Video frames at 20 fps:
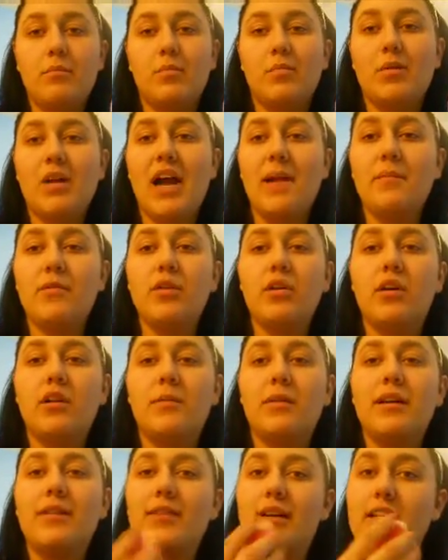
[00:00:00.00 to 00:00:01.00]
primer
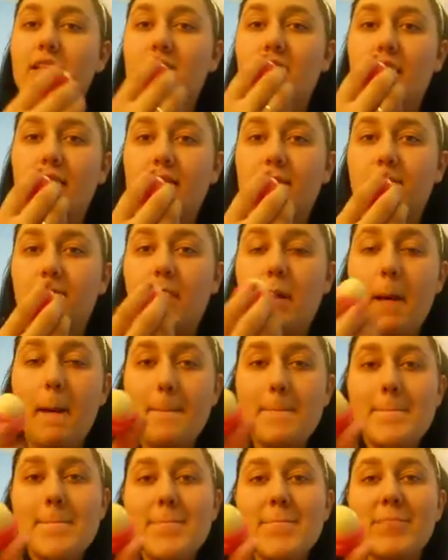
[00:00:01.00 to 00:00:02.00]
on or whatever, I just take some
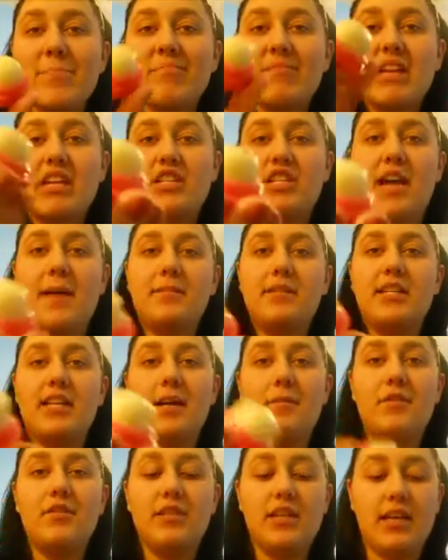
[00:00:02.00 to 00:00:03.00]

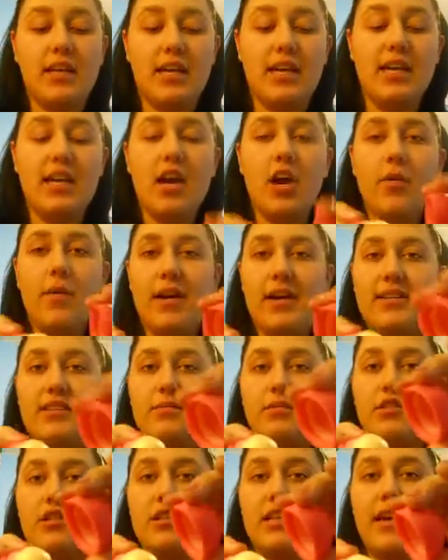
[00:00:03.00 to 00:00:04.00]
chapstick. I'm using EOS, which is